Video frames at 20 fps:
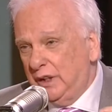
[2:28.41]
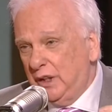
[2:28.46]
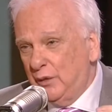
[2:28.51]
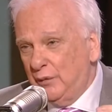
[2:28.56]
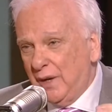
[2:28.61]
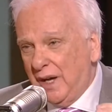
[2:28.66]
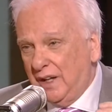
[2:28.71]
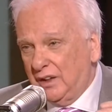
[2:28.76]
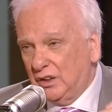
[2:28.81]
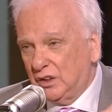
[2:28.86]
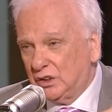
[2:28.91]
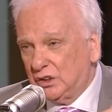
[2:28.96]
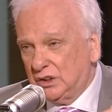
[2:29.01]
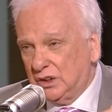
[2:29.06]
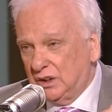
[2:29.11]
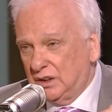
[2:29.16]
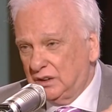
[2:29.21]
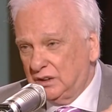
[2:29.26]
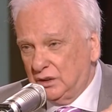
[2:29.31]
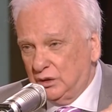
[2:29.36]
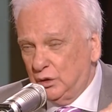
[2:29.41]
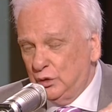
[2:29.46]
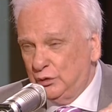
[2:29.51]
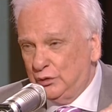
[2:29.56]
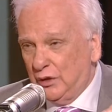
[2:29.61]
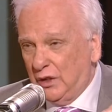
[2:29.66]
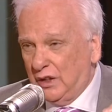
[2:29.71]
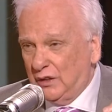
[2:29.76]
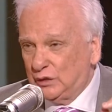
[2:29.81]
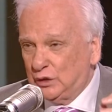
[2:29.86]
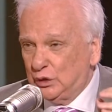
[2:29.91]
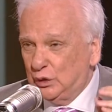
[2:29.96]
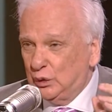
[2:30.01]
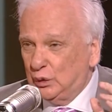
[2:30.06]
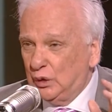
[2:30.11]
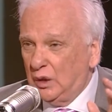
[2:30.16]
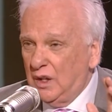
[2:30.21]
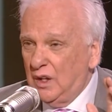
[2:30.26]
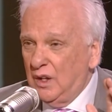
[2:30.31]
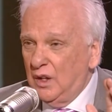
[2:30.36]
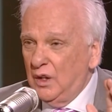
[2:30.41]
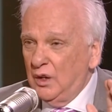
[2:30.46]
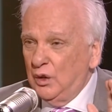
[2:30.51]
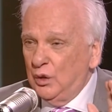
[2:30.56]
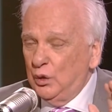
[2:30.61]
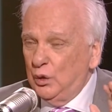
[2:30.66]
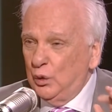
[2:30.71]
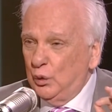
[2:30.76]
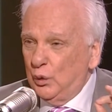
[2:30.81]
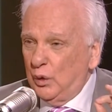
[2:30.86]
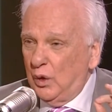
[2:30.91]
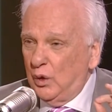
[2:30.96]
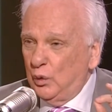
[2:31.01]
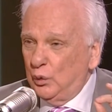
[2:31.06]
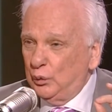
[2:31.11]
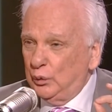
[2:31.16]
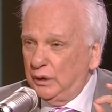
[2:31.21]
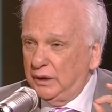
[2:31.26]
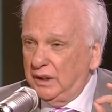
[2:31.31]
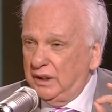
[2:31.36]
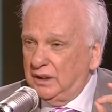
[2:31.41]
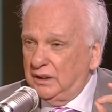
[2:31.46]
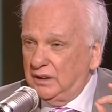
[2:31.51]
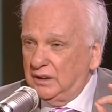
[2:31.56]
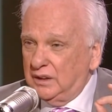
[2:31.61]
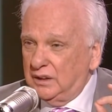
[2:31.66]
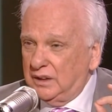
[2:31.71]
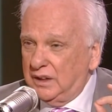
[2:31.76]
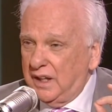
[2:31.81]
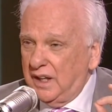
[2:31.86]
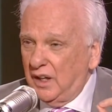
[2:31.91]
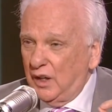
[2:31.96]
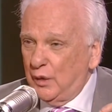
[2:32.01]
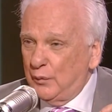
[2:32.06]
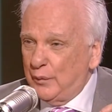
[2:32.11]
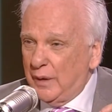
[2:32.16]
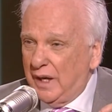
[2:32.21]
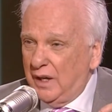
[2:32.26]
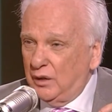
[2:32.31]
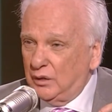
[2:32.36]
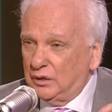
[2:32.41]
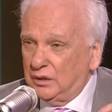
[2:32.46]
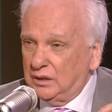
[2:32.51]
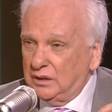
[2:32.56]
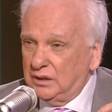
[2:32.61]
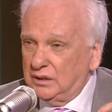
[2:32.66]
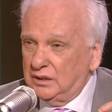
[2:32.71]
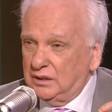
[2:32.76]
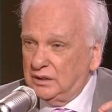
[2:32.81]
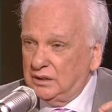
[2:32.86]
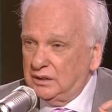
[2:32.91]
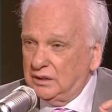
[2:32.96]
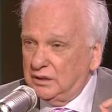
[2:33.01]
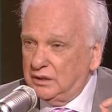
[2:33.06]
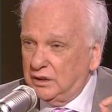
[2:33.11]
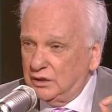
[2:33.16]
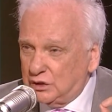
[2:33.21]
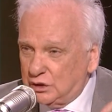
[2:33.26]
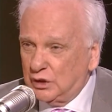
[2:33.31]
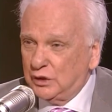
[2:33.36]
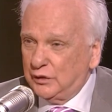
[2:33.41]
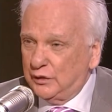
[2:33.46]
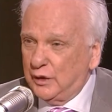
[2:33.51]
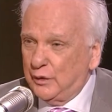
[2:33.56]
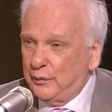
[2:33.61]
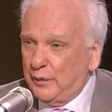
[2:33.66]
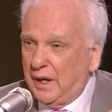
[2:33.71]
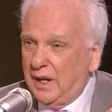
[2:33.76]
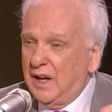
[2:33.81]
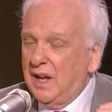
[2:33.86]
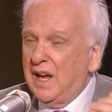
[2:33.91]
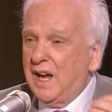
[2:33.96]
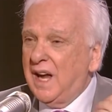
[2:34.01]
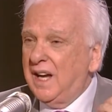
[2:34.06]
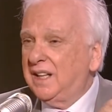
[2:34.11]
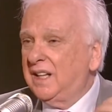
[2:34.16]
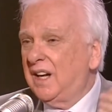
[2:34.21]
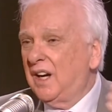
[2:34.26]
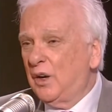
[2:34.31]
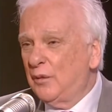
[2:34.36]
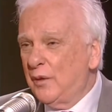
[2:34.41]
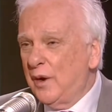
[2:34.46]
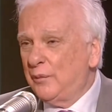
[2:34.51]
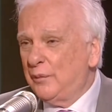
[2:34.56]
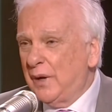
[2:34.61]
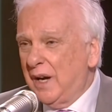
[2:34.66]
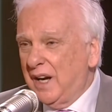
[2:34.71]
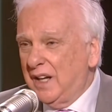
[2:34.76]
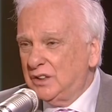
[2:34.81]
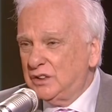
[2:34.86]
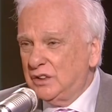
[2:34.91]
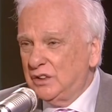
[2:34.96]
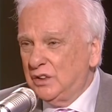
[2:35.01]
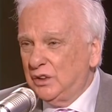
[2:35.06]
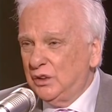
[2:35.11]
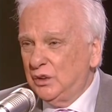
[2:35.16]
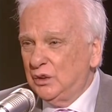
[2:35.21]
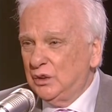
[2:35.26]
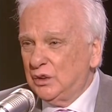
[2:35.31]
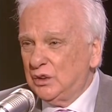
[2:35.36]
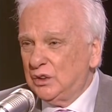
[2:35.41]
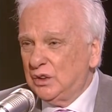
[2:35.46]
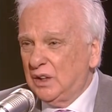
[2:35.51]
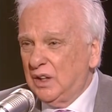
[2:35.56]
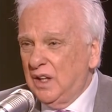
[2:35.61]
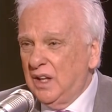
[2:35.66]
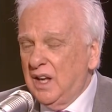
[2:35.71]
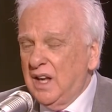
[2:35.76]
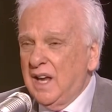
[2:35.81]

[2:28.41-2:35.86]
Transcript: Media Matters goof-offs who only care about conservative bias. I care about bias in the news.